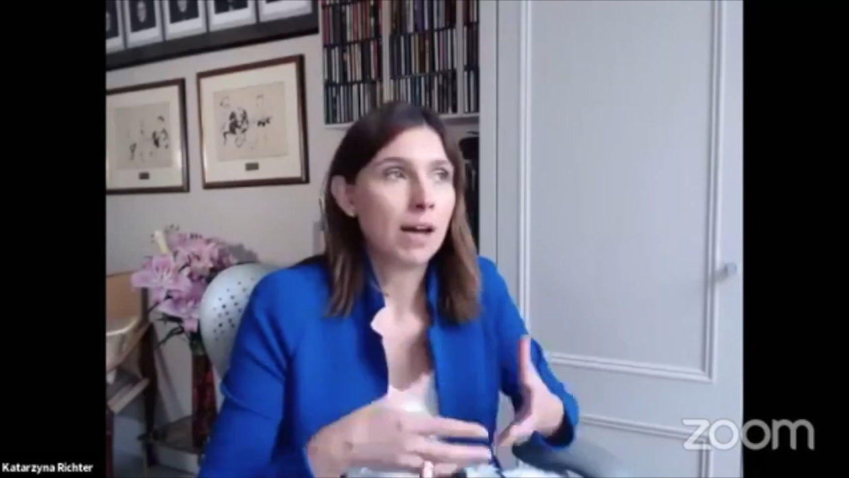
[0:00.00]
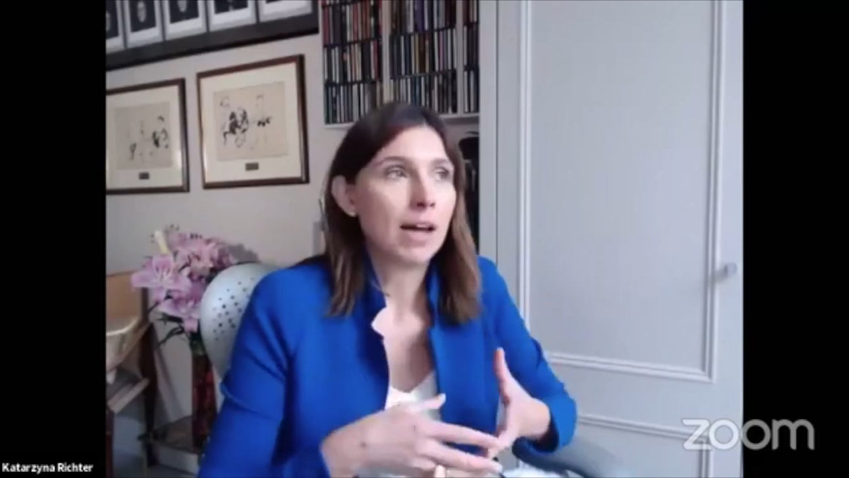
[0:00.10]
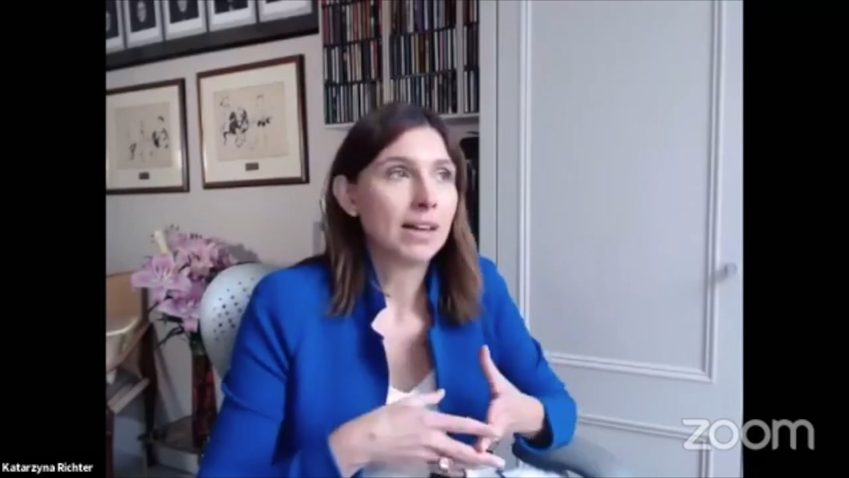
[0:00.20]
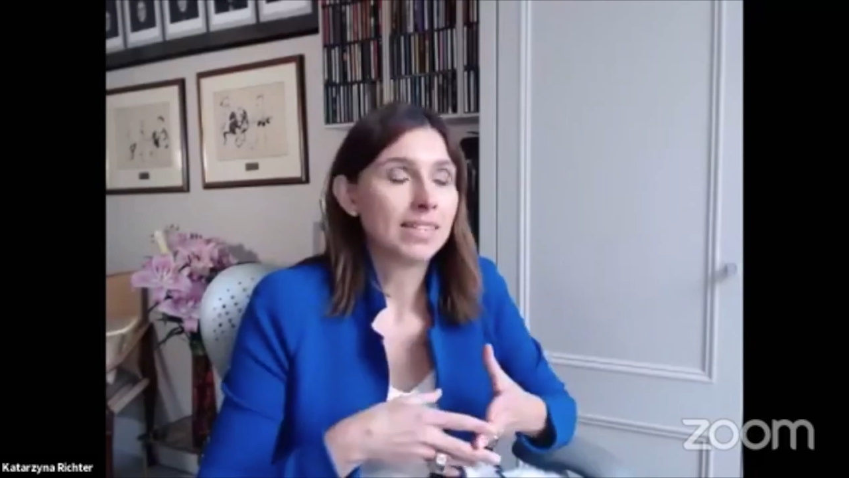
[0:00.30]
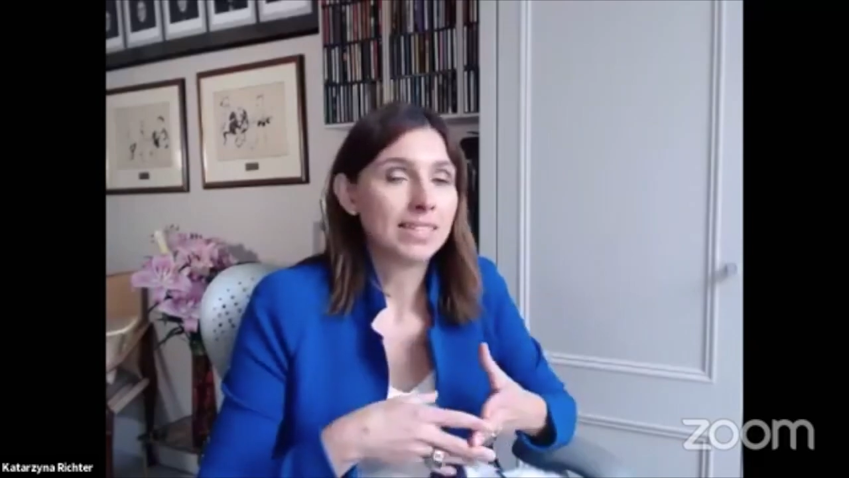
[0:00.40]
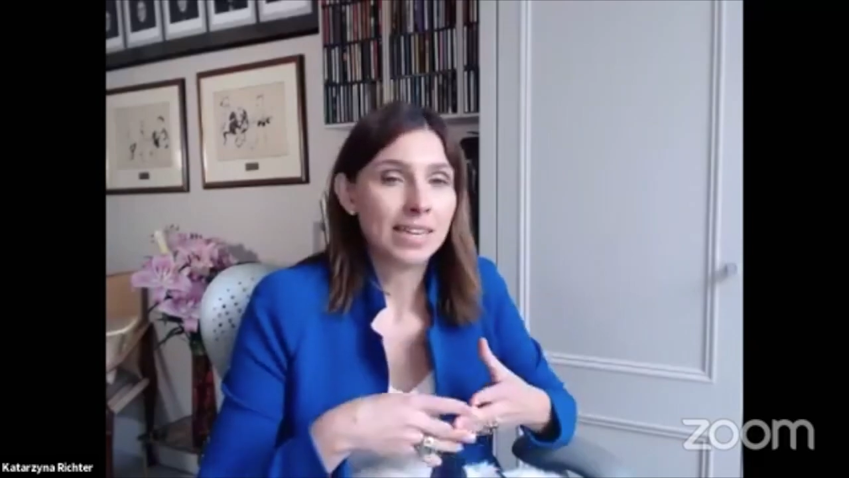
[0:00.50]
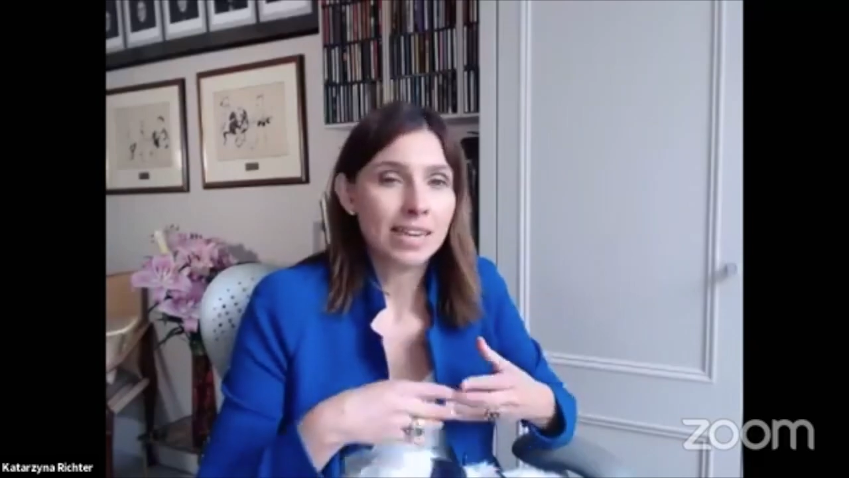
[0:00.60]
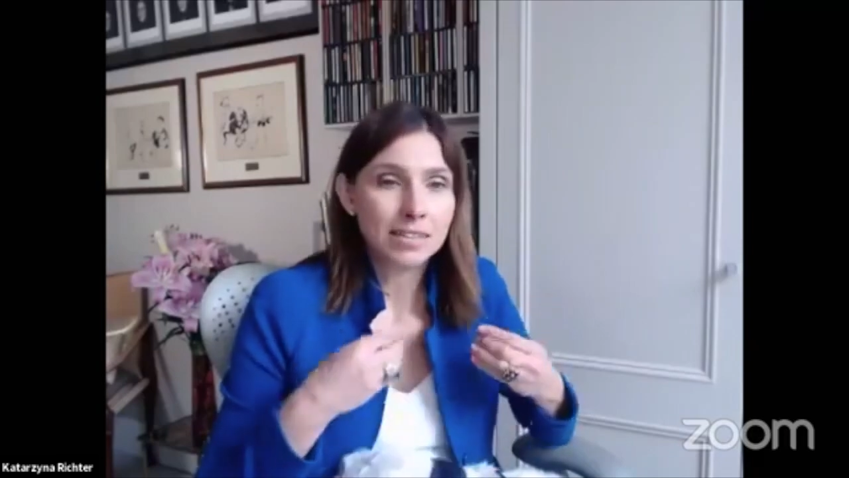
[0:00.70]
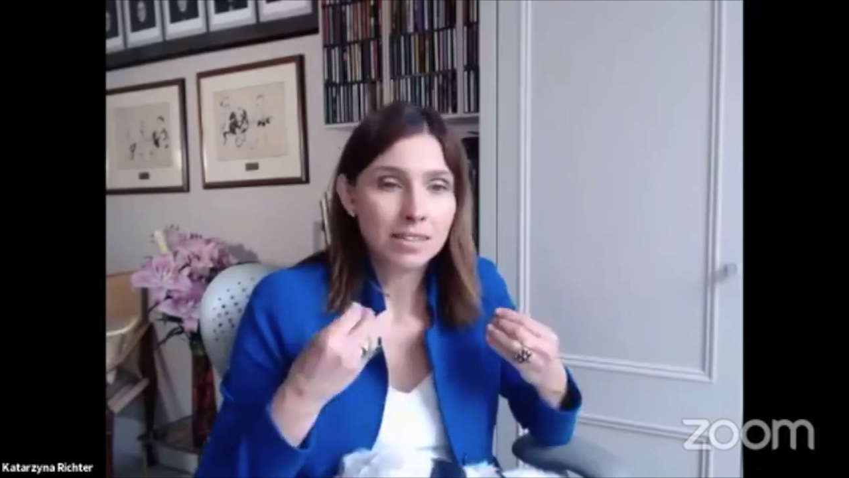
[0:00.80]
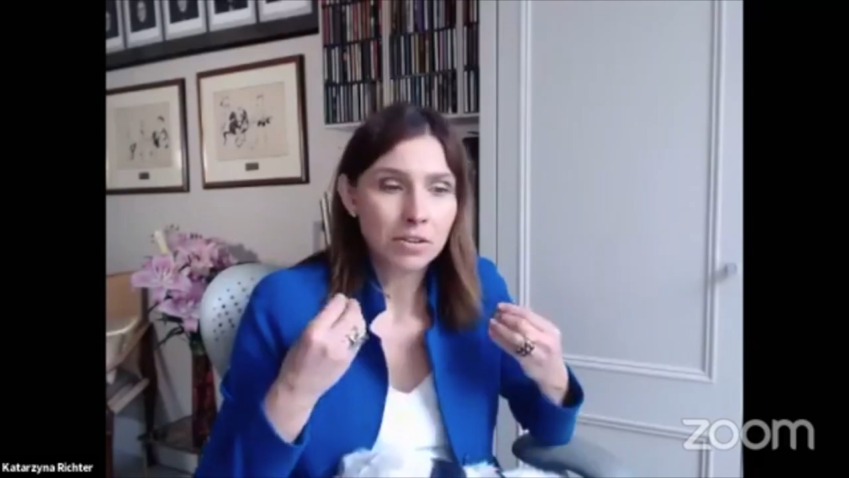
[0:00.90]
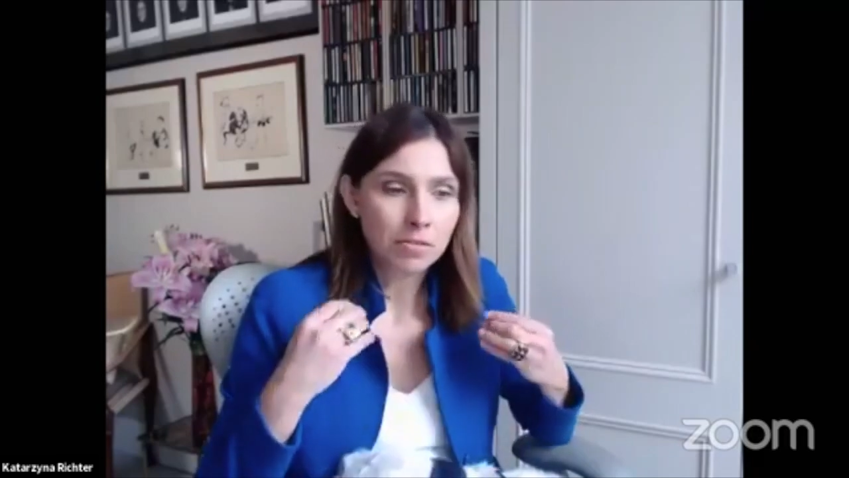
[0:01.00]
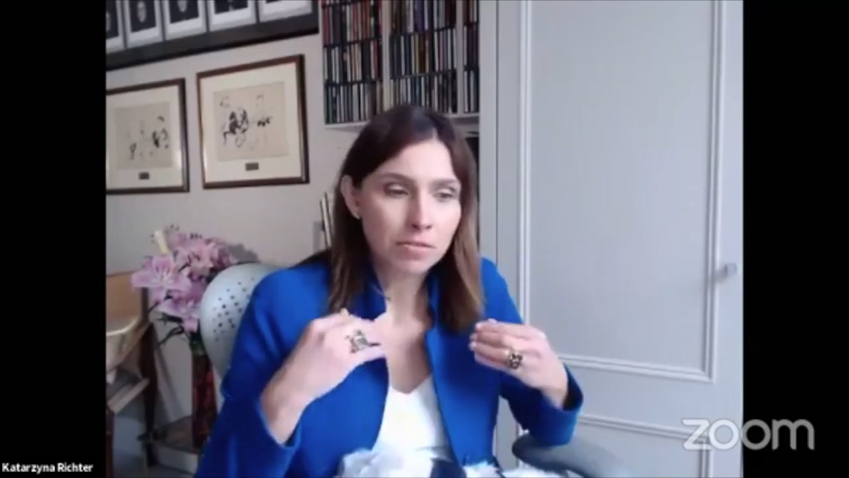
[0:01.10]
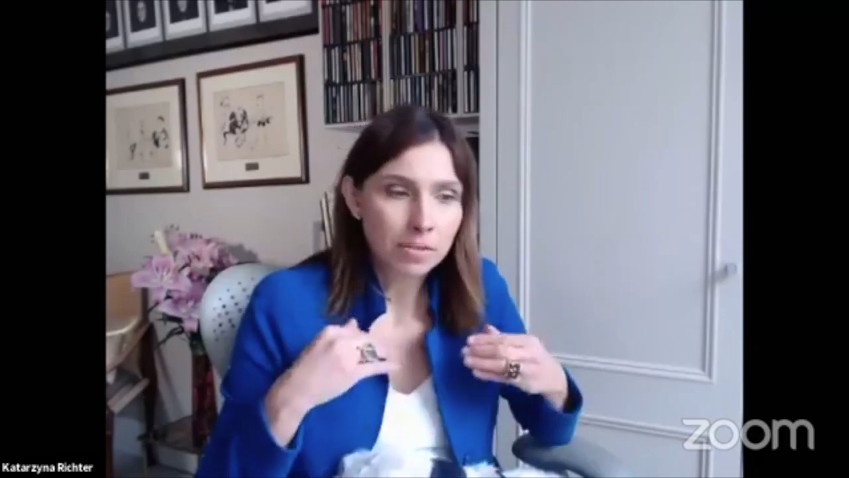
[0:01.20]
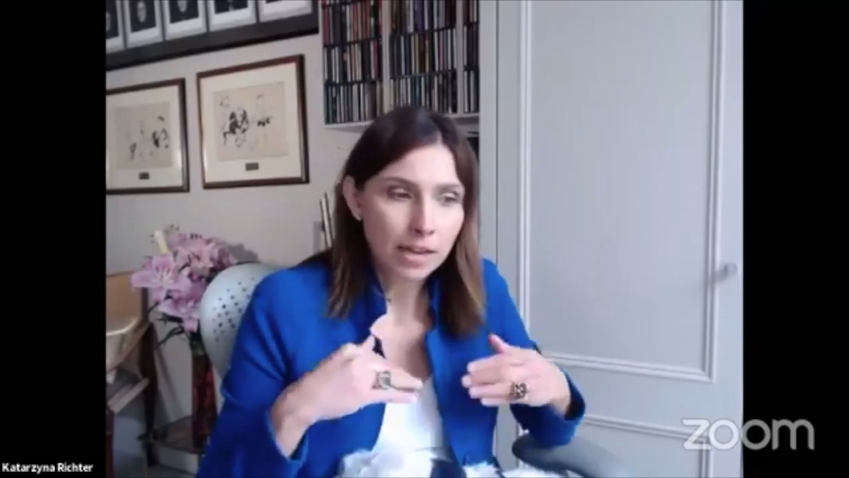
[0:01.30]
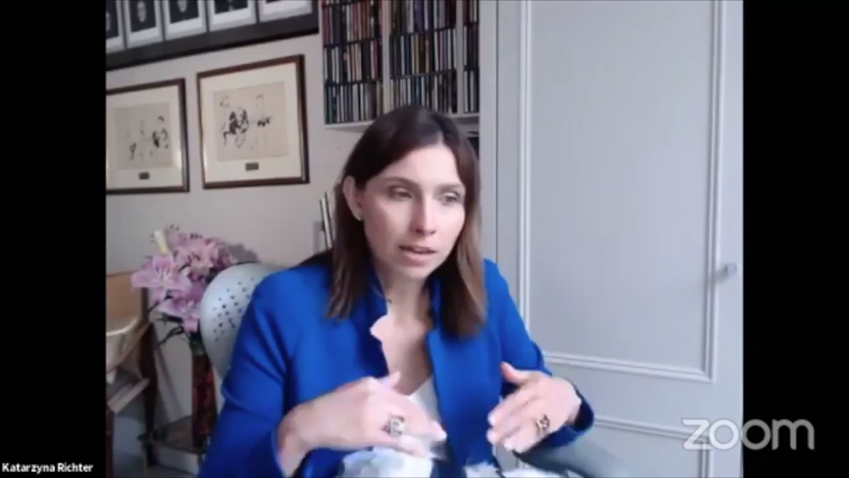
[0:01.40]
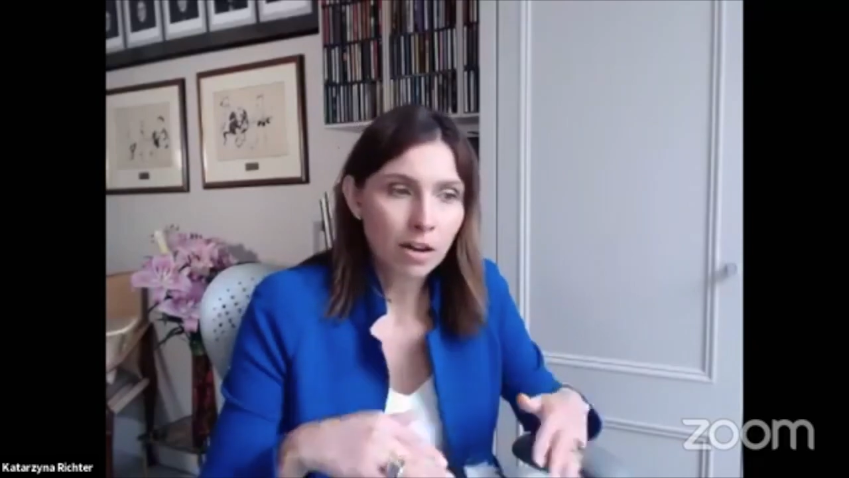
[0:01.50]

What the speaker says: of sense of like